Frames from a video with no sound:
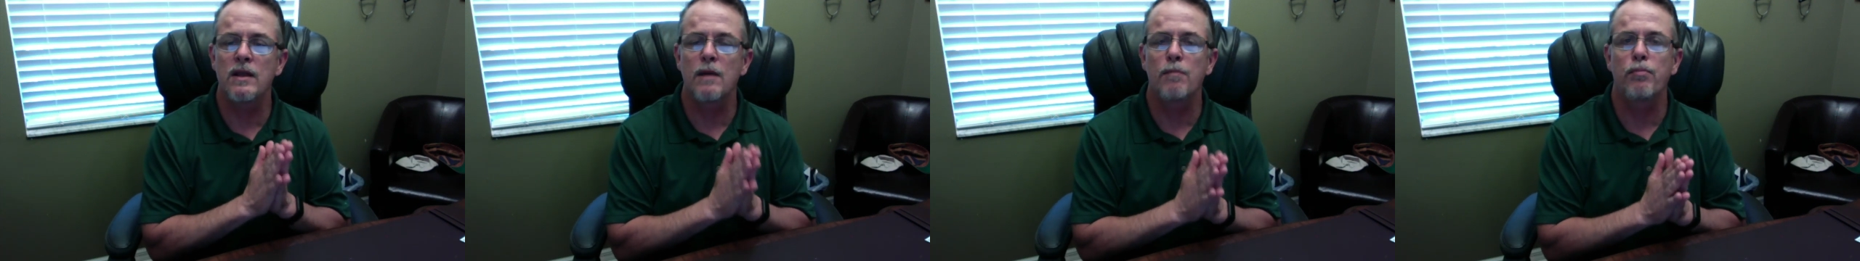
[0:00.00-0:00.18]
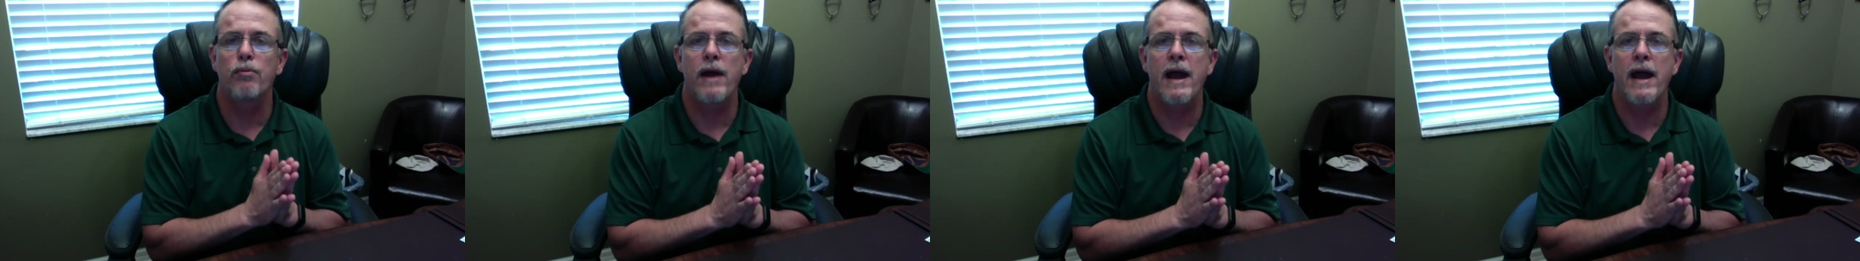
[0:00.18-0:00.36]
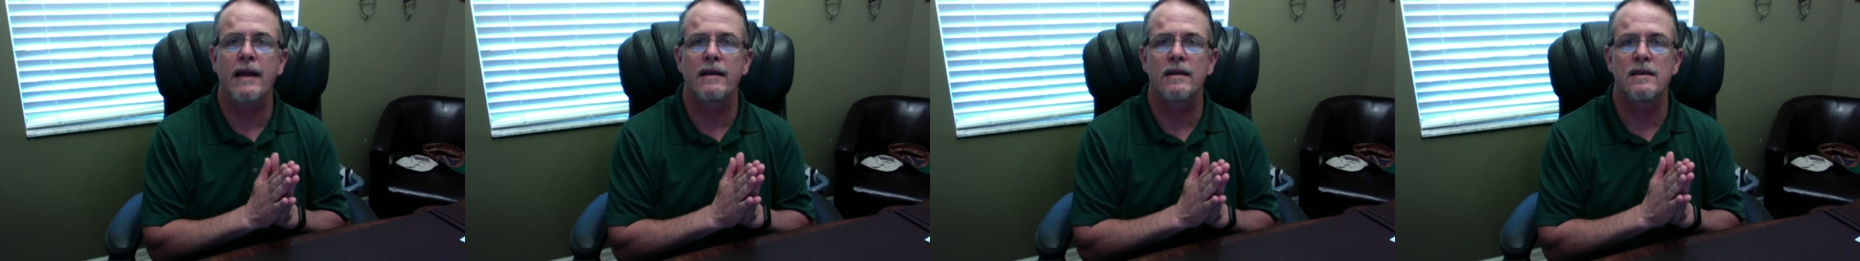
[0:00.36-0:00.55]

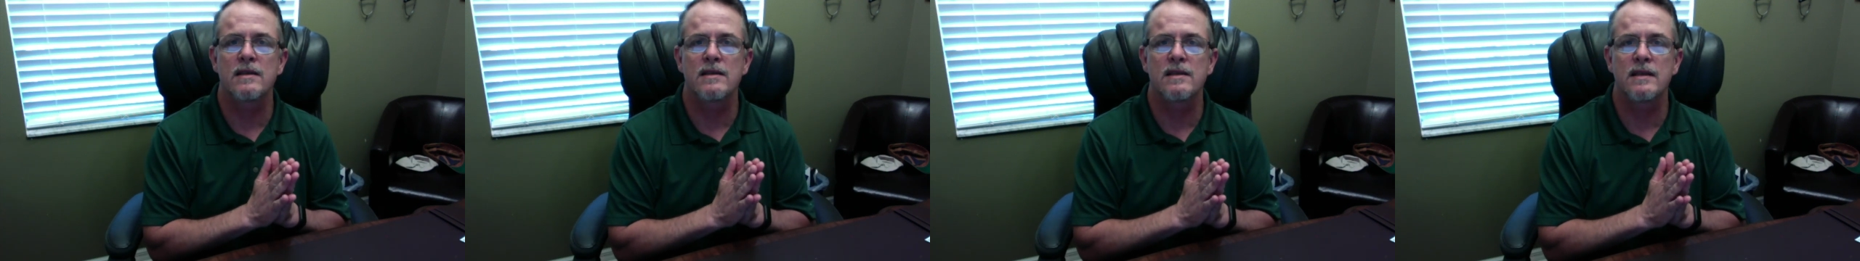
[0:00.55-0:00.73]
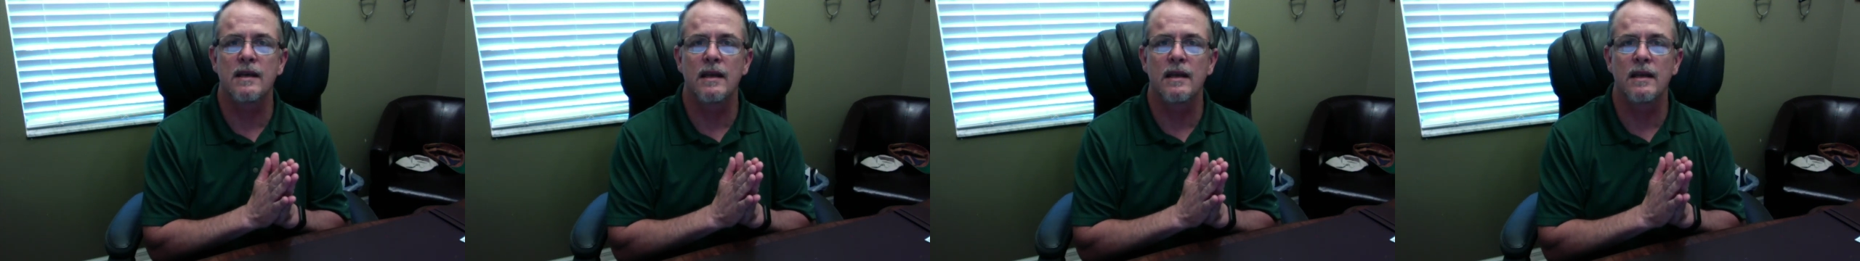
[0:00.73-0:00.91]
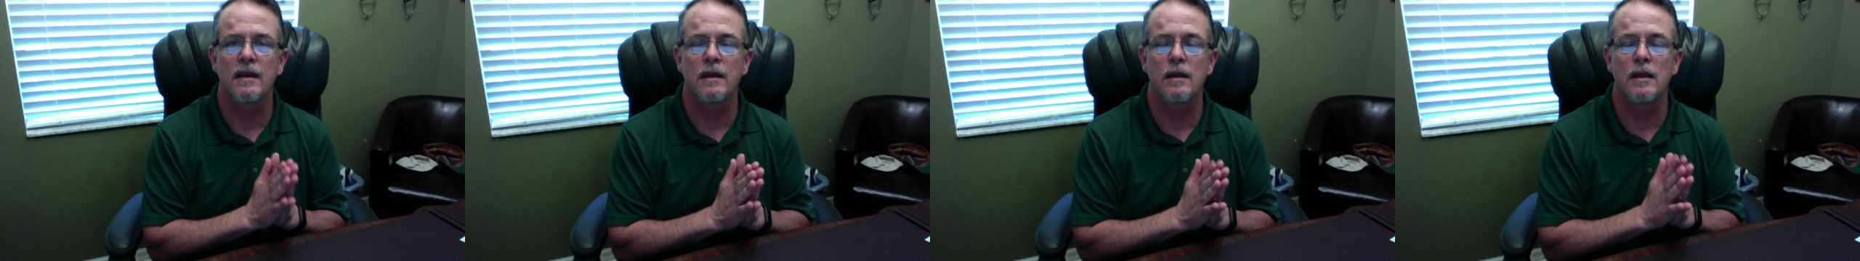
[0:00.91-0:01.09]

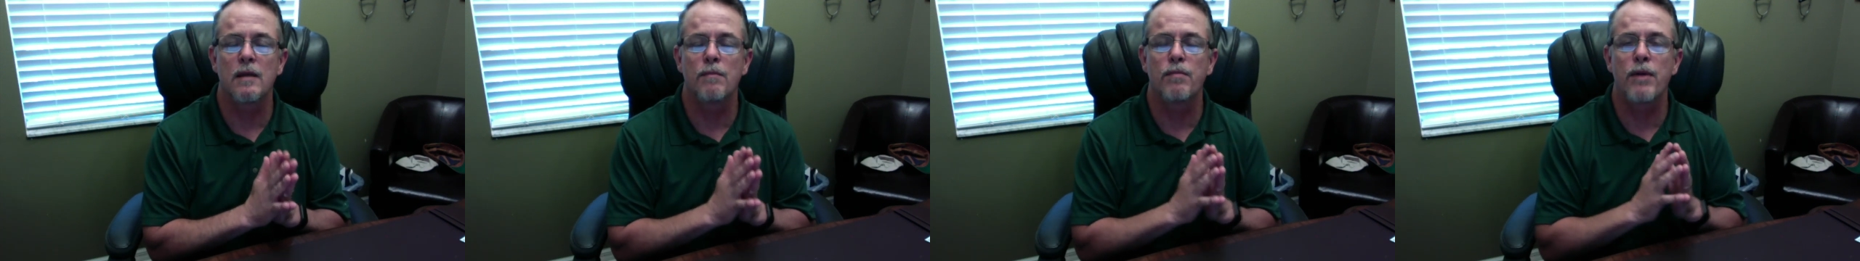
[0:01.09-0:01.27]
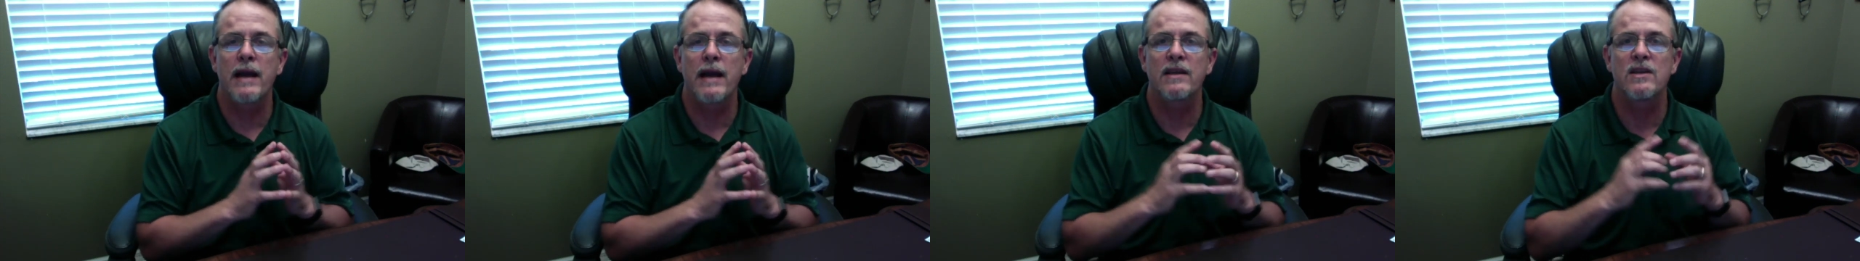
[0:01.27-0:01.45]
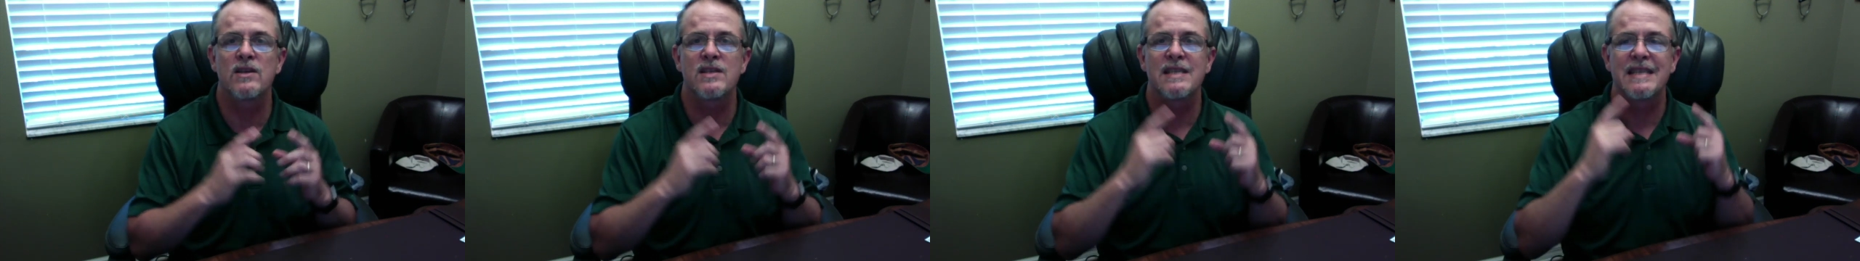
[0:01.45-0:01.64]
practicing, that the
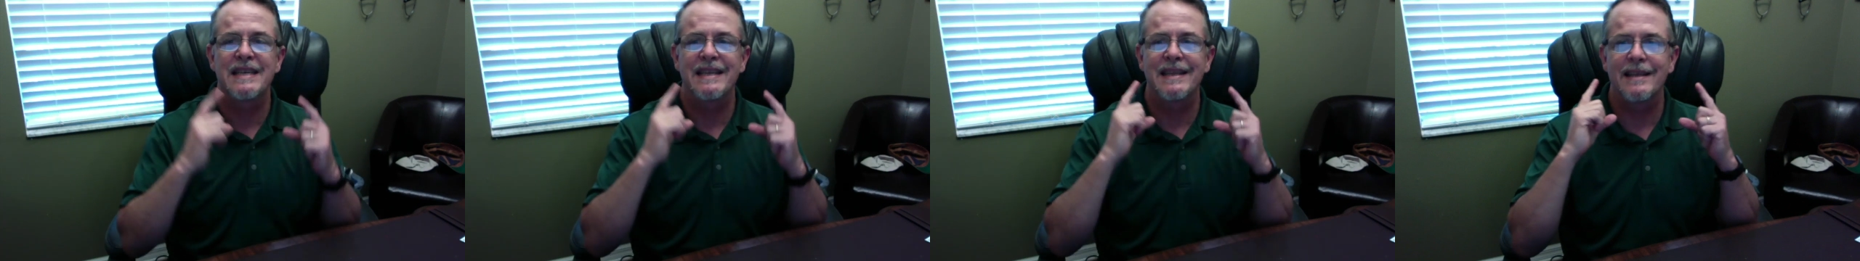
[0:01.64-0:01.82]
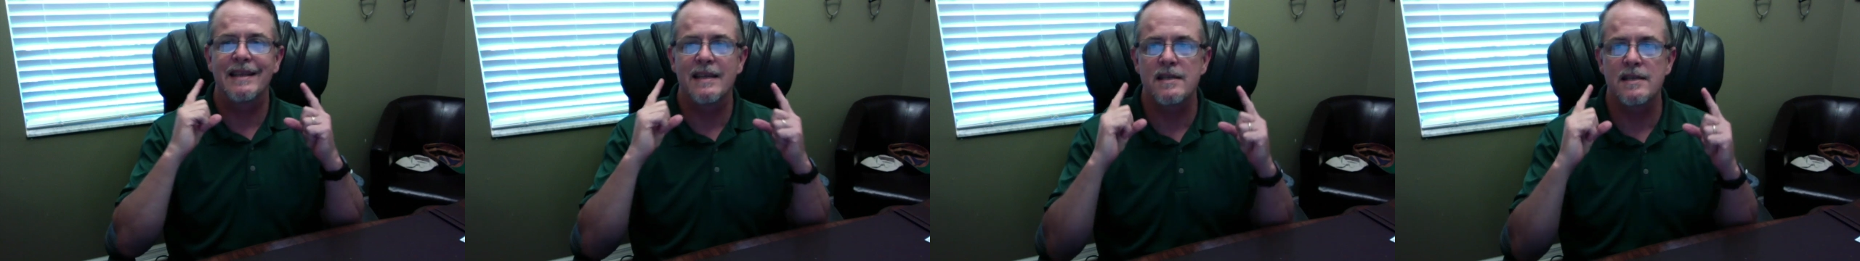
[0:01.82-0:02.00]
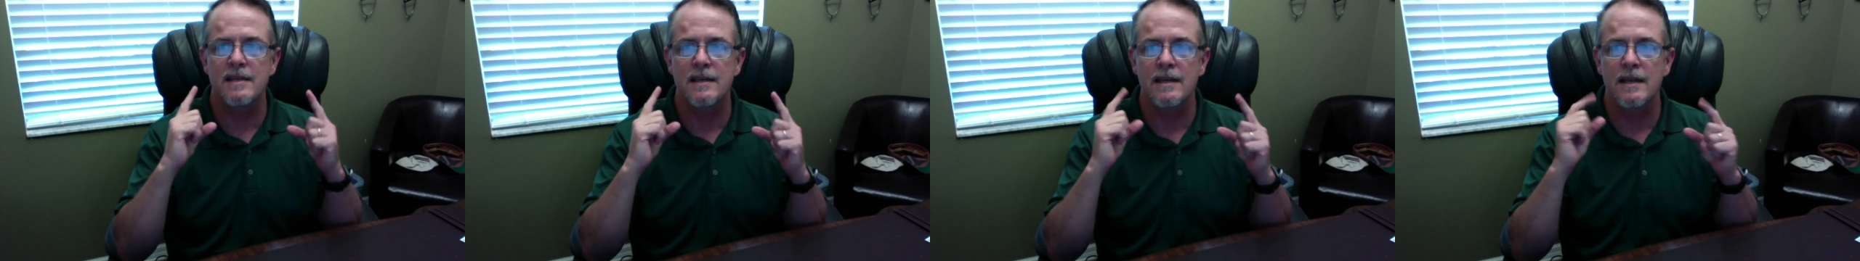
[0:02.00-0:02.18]
practice to
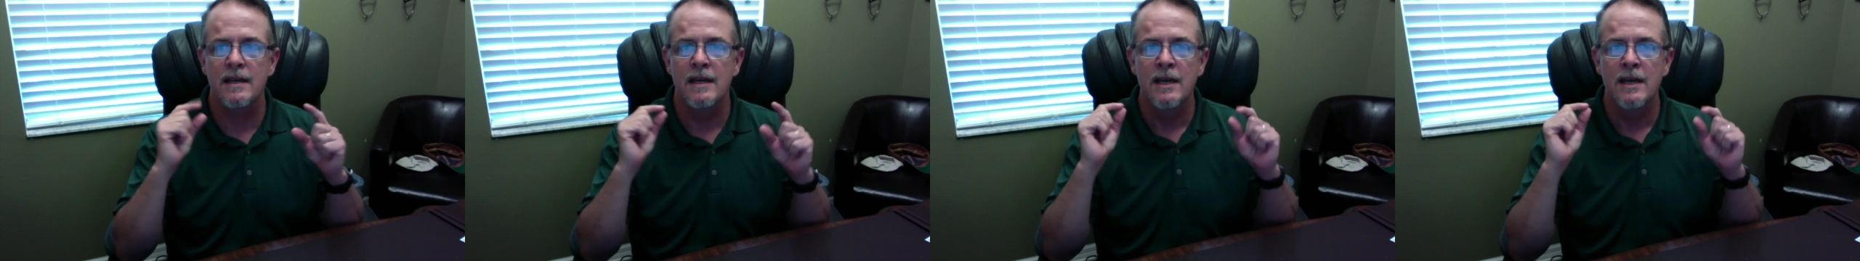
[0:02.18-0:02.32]
listen,